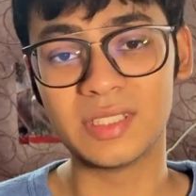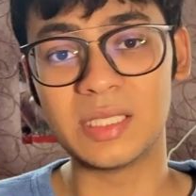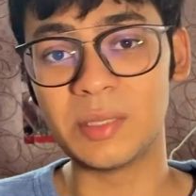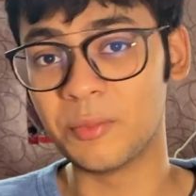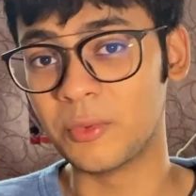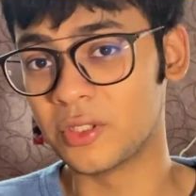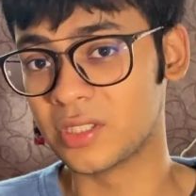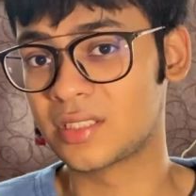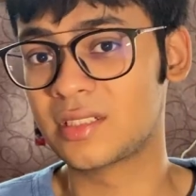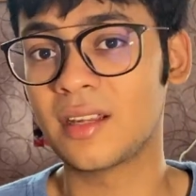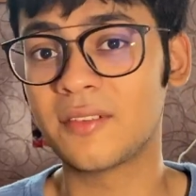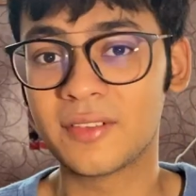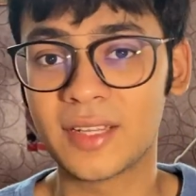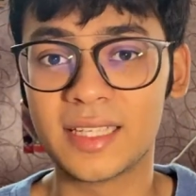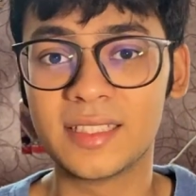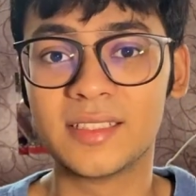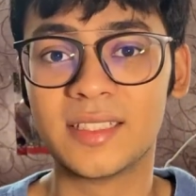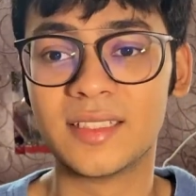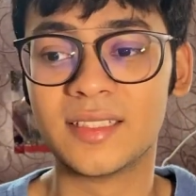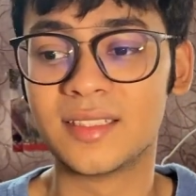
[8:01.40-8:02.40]
to see more stuff
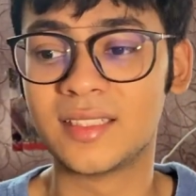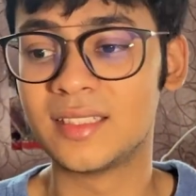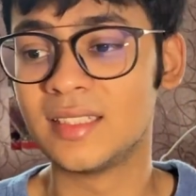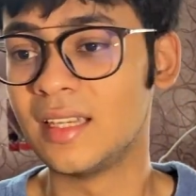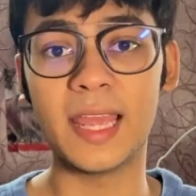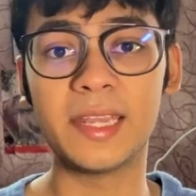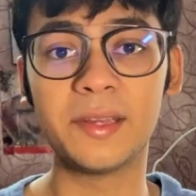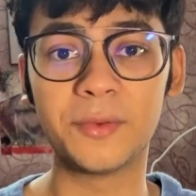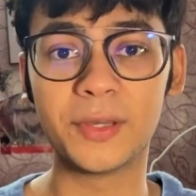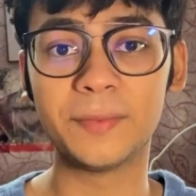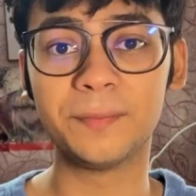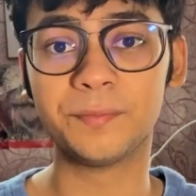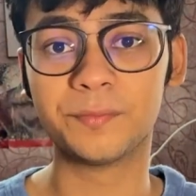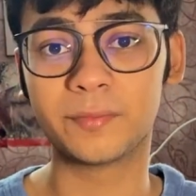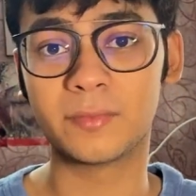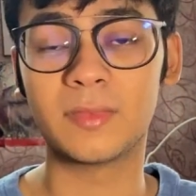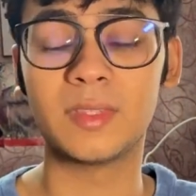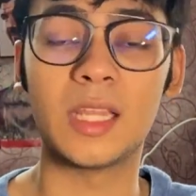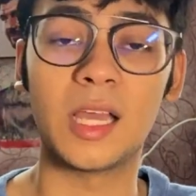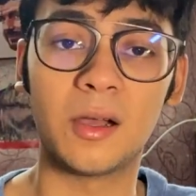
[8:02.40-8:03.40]
like this. Anyway,
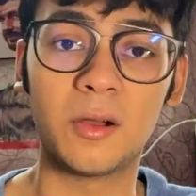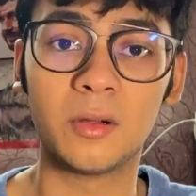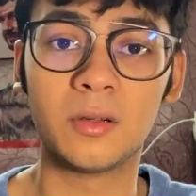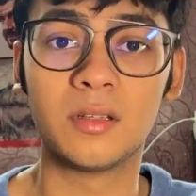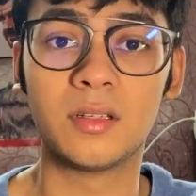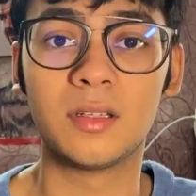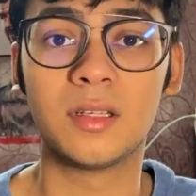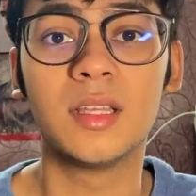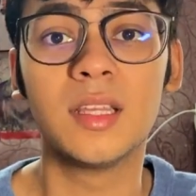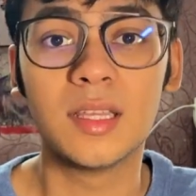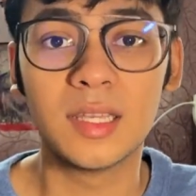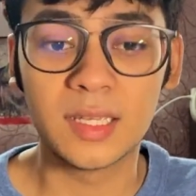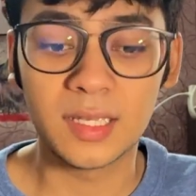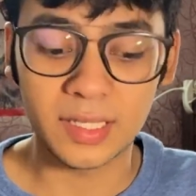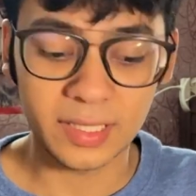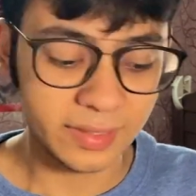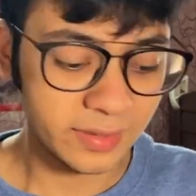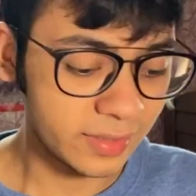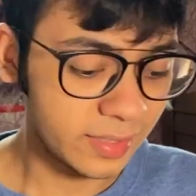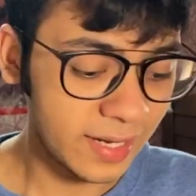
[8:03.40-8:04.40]
now,
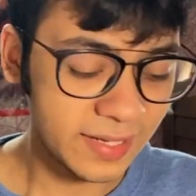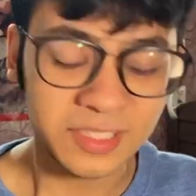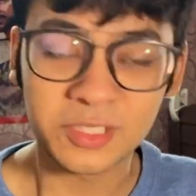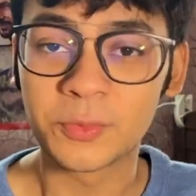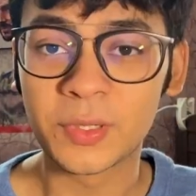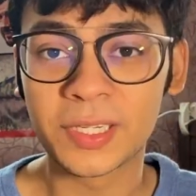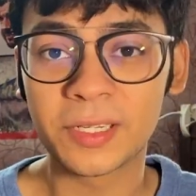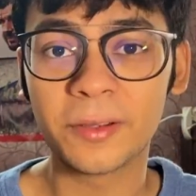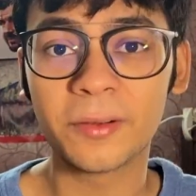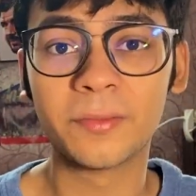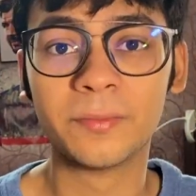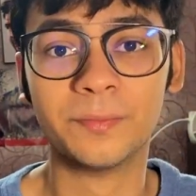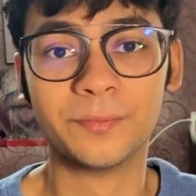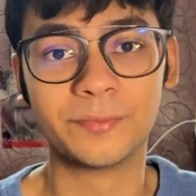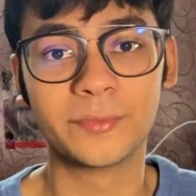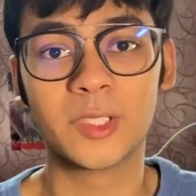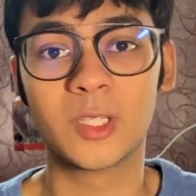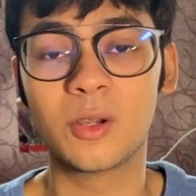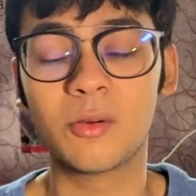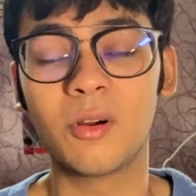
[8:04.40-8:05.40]
in the next video,
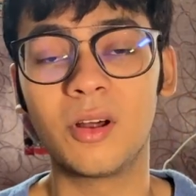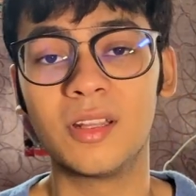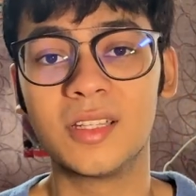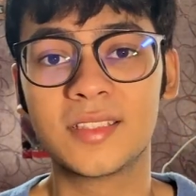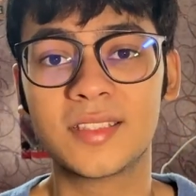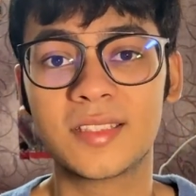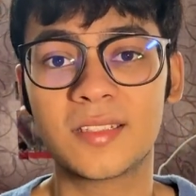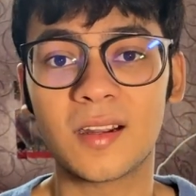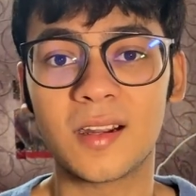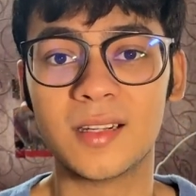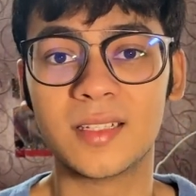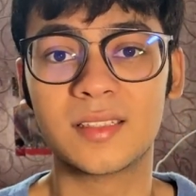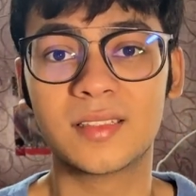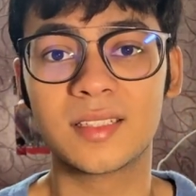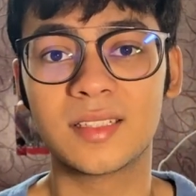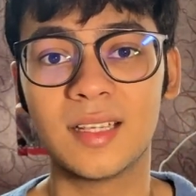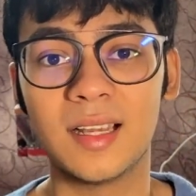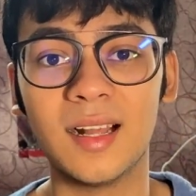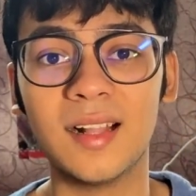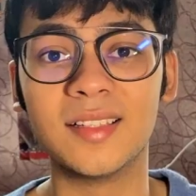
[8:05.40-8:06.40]
college
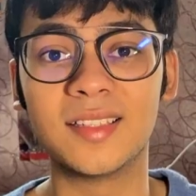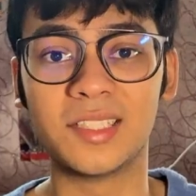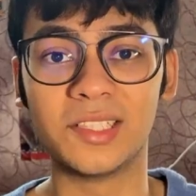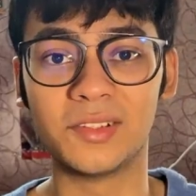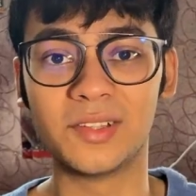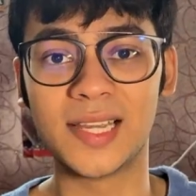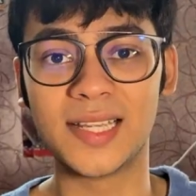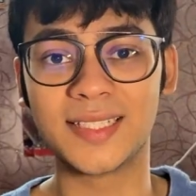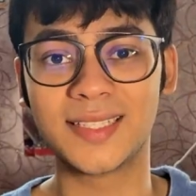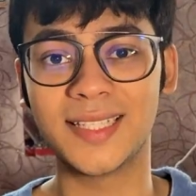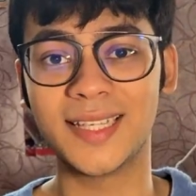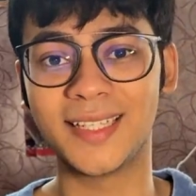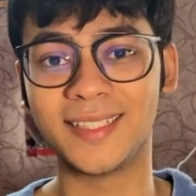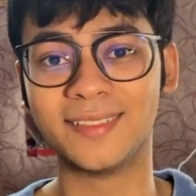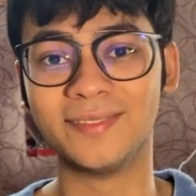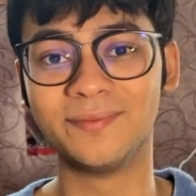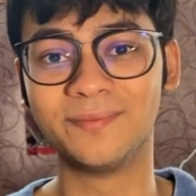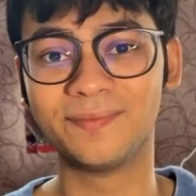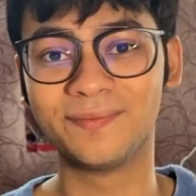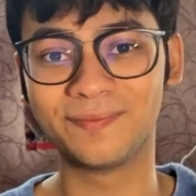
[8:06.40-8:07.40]
starts. I'll see you guys
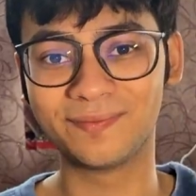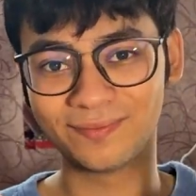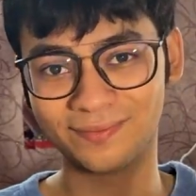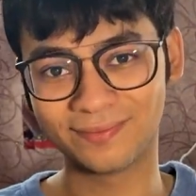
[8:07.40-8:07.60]
there.